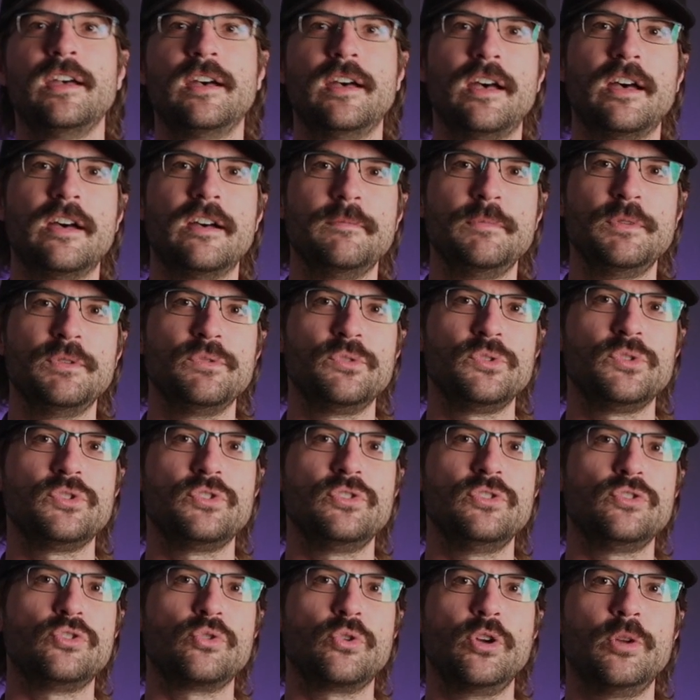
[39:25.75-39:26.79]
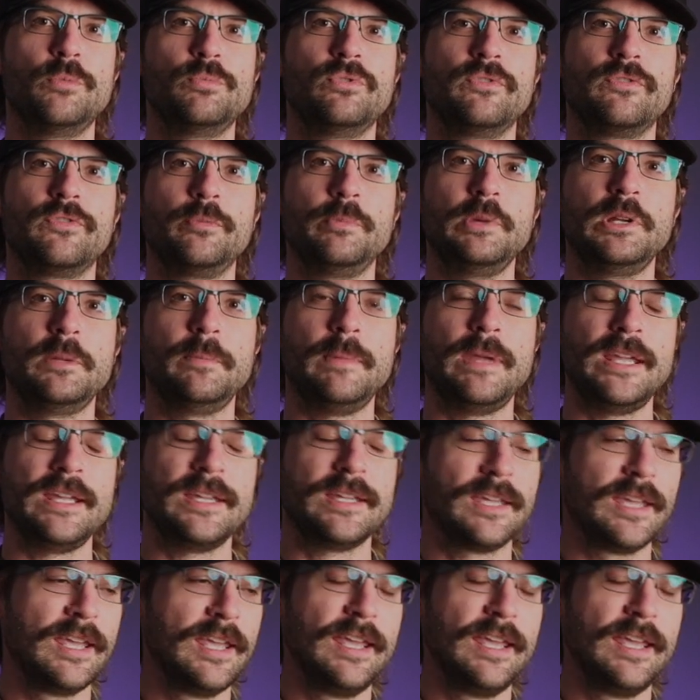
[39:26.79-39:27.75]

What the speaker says: It was enjoyable for me to make.